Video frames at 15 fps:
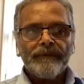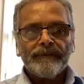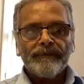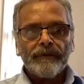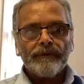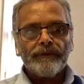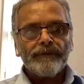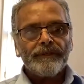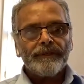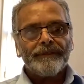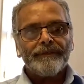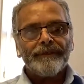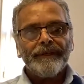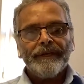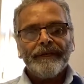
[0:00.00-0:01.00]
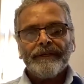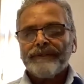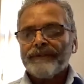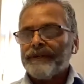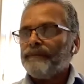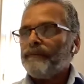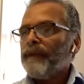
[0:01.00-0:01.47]
solution.
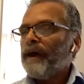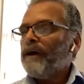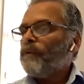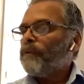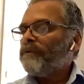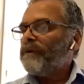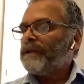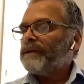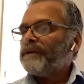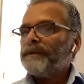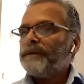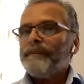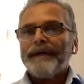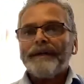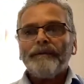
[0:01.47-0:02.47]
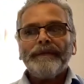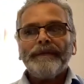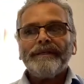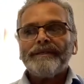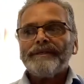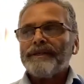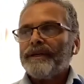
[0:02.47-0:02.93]
So we've only got about a
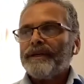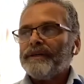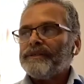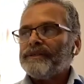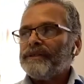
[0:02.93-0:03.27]
minute to go.